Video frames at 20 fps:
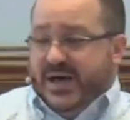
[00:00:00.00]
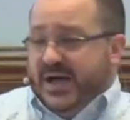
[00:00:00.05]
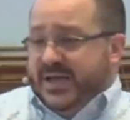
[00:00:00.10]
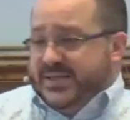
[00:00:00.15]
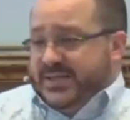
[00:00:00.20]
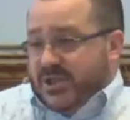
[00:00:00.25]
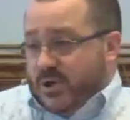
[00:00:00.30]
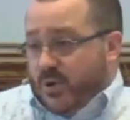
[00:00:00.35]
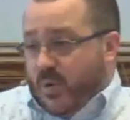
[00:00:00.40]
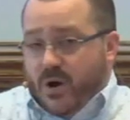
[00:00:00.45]
and
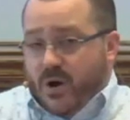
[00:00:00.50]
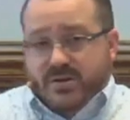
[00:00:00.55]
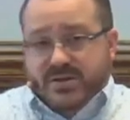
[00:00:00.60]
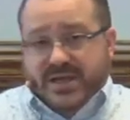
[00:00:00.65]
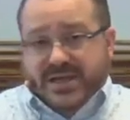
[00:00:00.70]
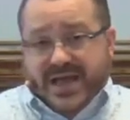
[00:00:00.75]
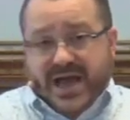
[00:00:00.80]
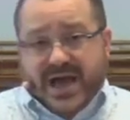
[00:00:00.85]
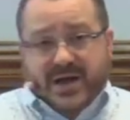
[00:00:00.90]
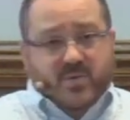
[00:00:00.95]
the work that
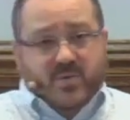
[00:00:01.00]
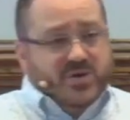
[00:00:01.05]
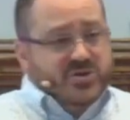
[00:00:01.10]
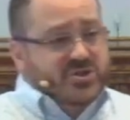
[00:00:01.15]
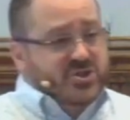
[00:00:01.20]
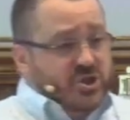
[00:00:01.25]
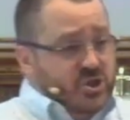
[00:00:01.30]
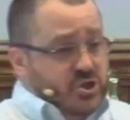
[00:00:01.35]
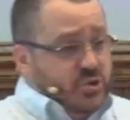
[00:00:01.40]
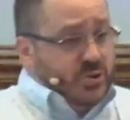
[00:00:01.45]
God wants to
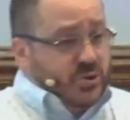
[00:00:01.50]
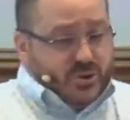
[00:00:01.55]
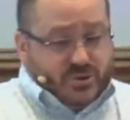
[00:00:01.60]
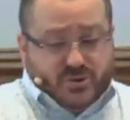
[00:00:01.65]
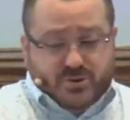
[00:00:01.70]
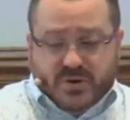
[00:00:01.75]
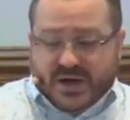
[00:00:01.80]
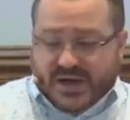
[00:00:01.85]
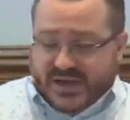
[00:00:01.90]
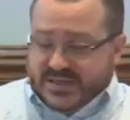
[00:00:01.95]
do through
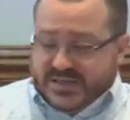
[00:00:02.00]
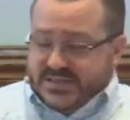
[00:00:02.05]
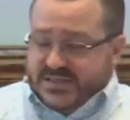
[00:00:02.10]
us,